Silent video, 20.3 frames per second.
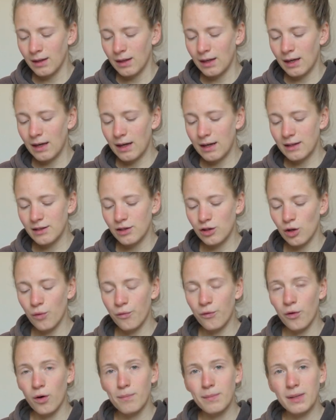And so
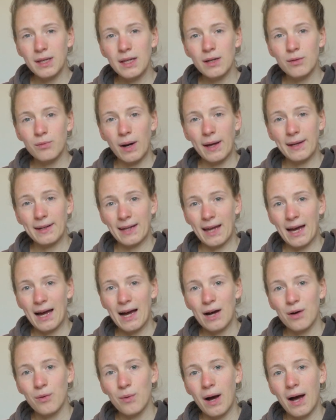for me right
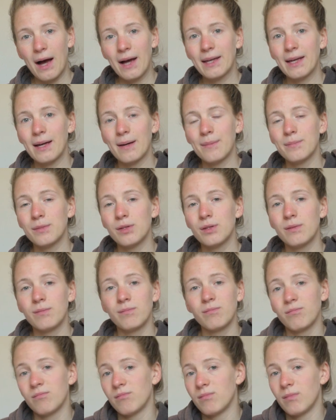now, I am
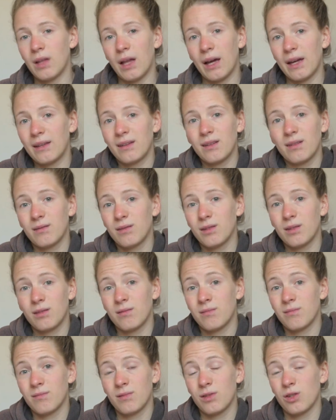like
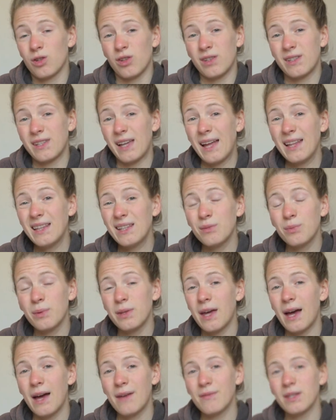content
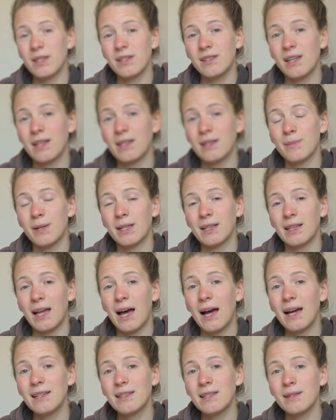with having sentimental
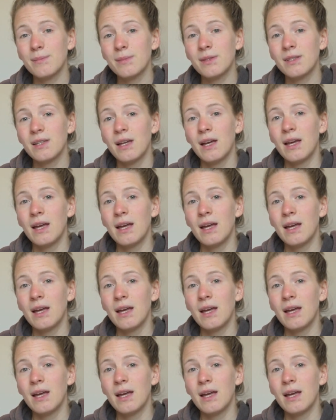items,